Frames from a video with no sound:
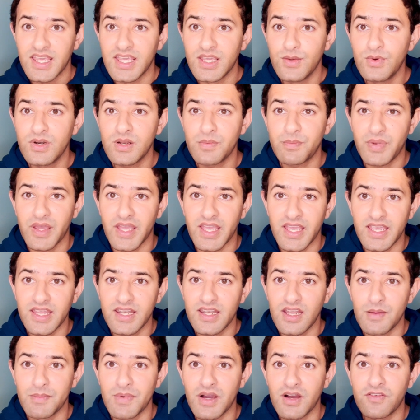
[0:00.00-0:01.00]
he would have
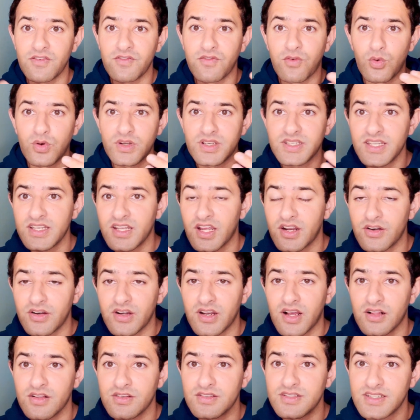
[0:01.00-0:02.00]
paid about
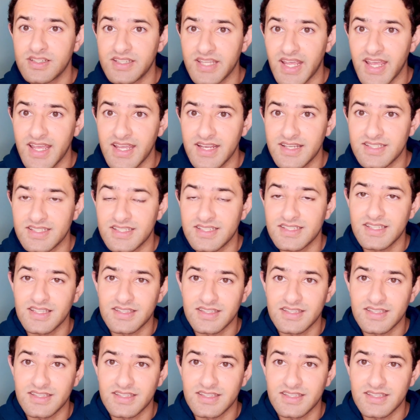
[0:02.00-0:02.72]
$1,400 in taxes